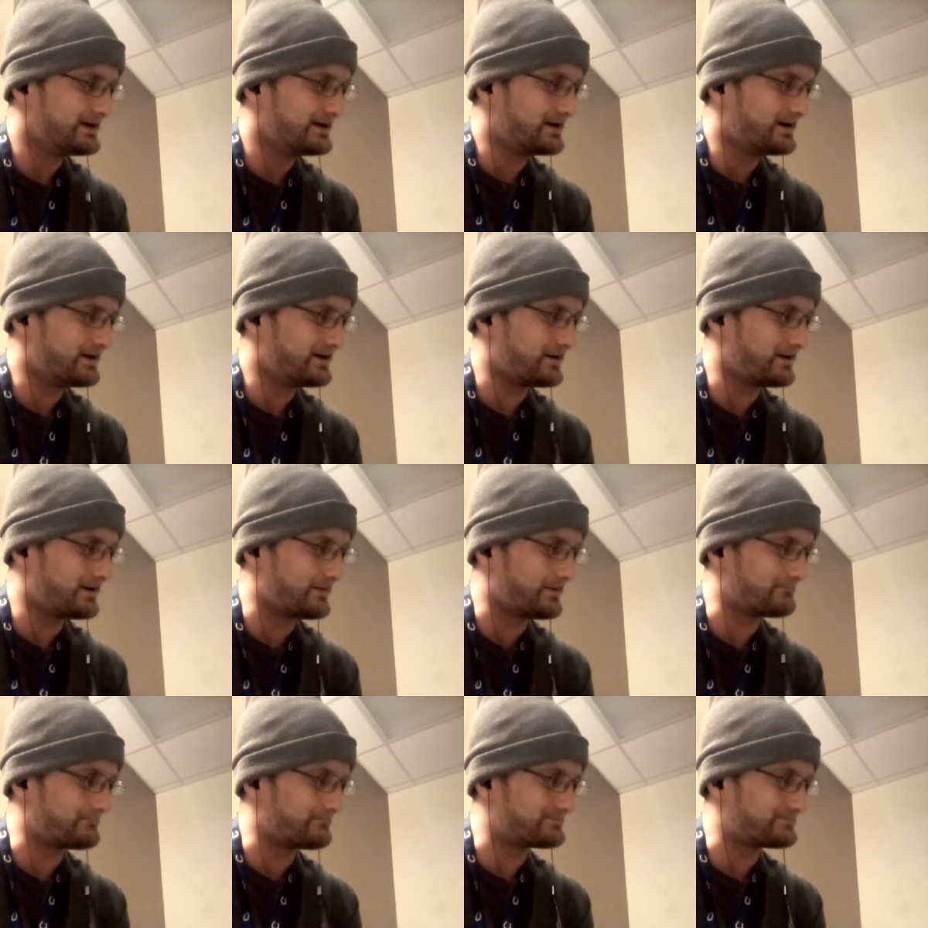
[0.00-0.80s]

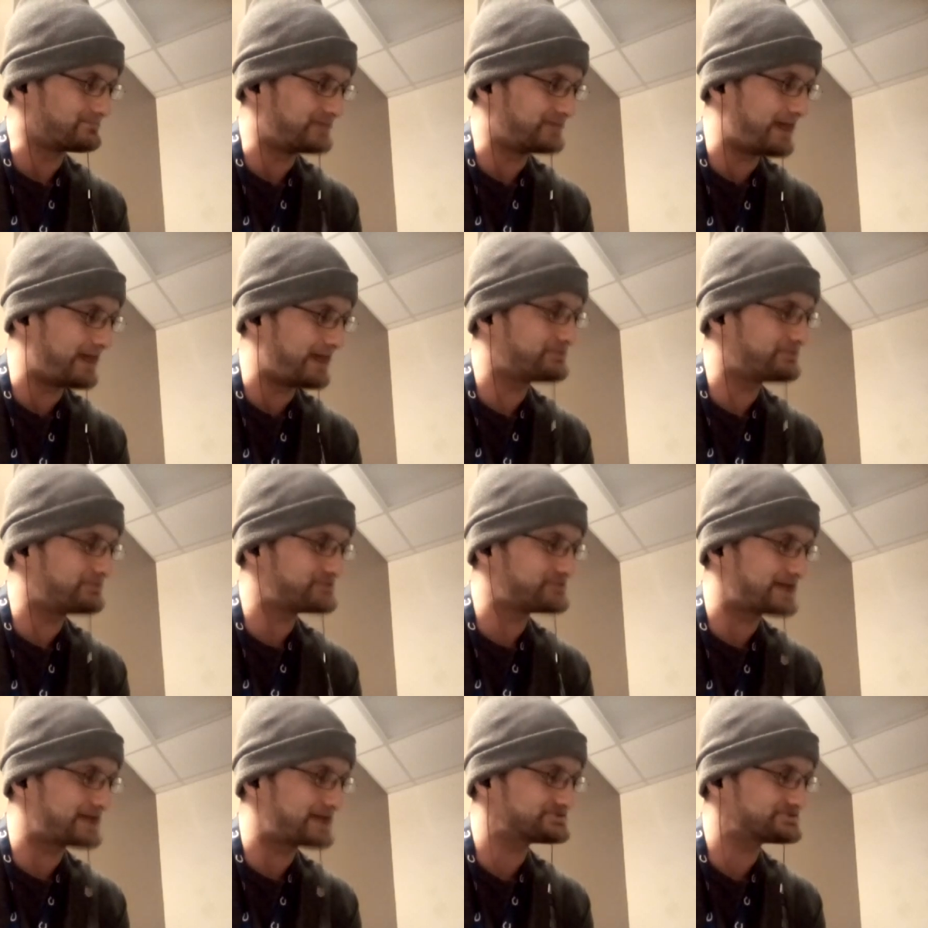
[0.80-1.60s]
that was
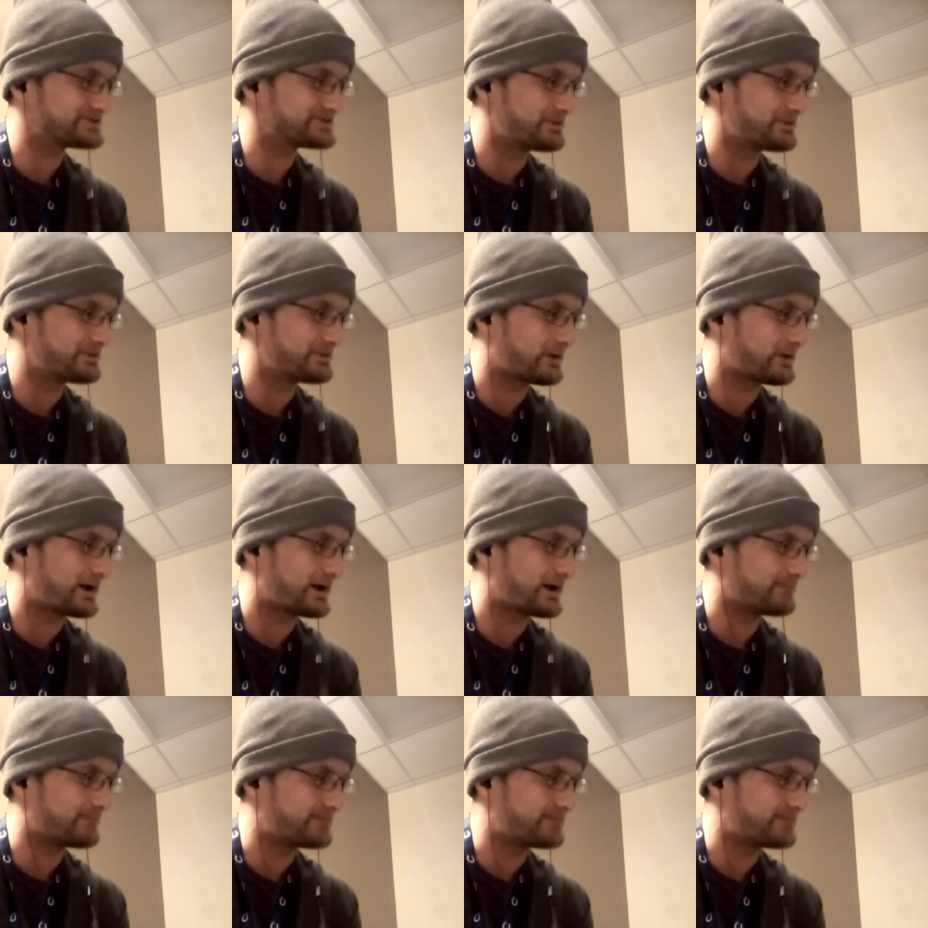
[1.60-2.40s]
actually where I
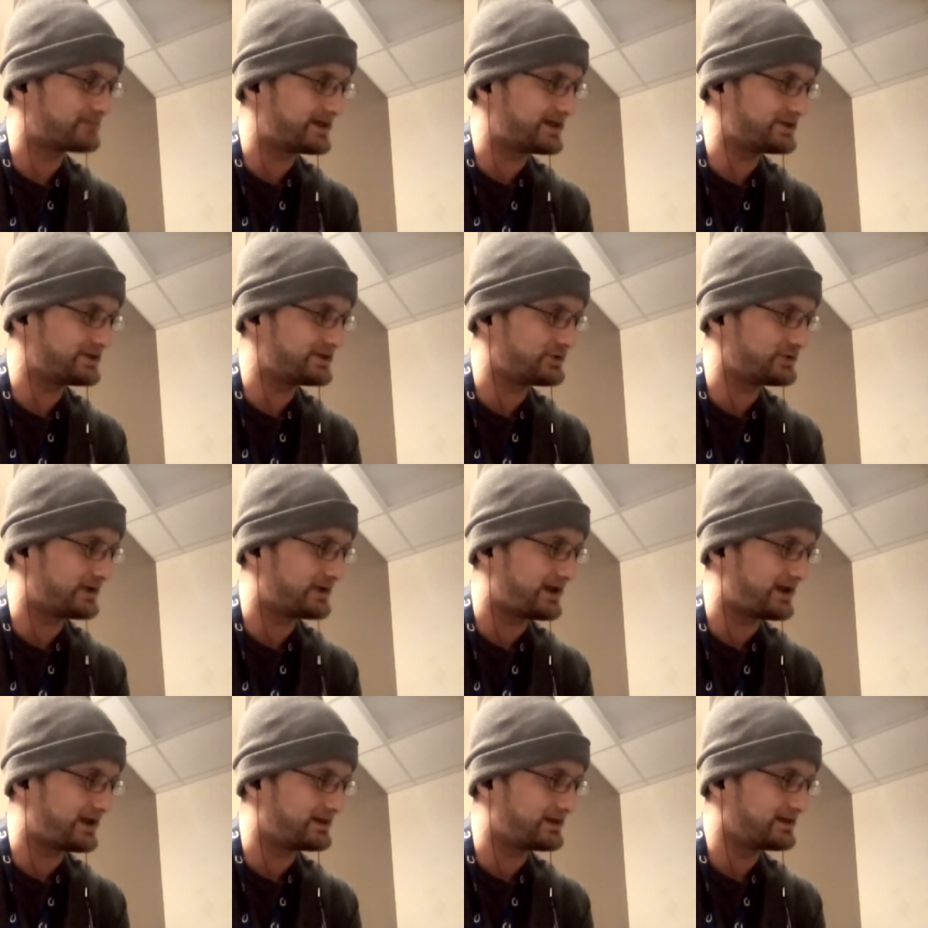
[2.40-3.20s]
met you at.
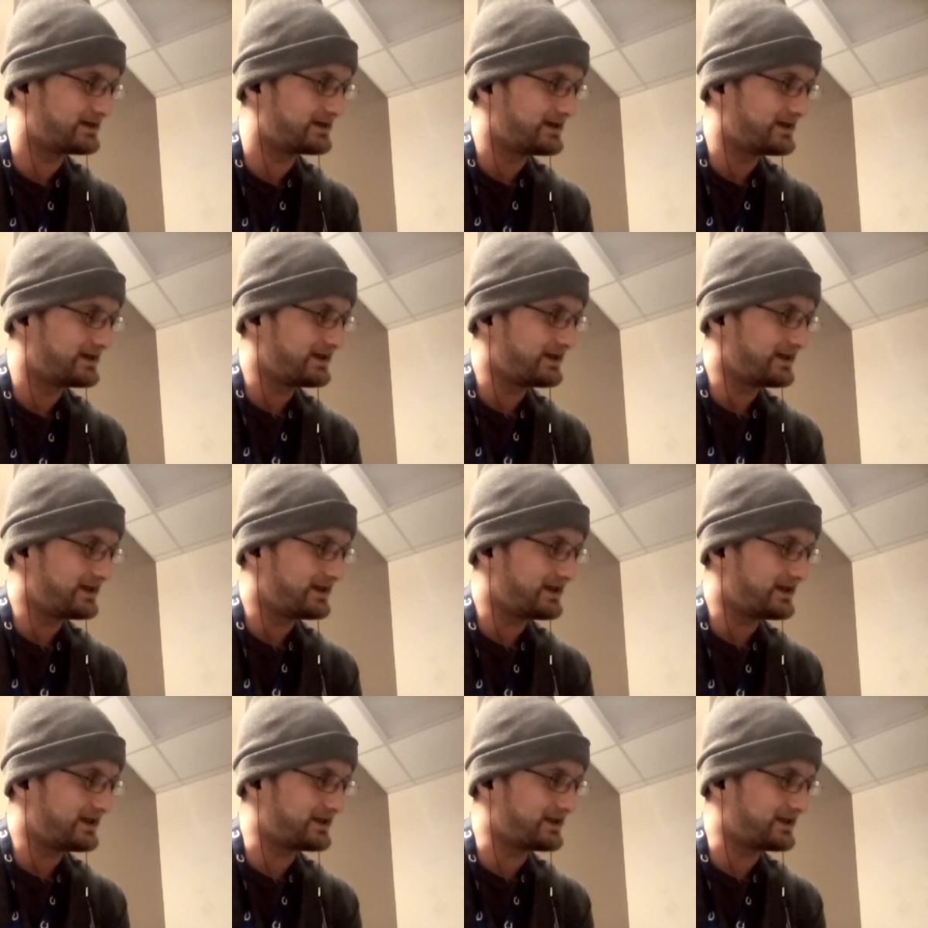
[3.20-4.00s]

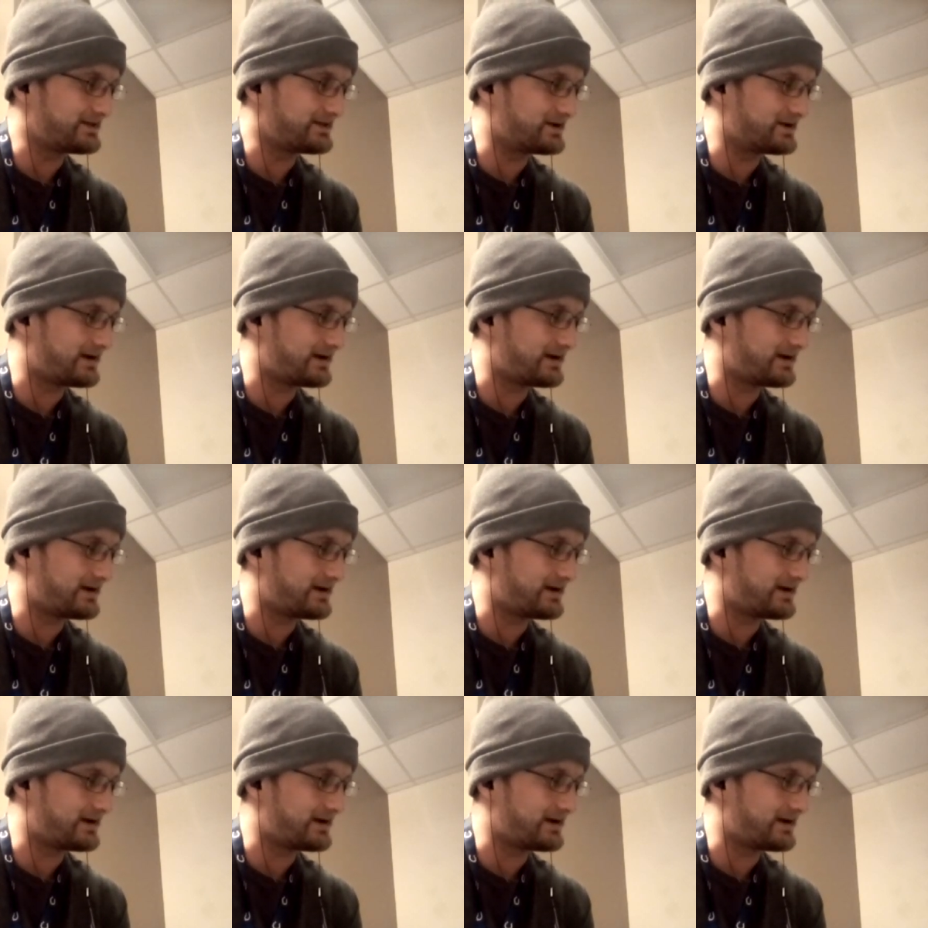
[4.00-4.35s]
And I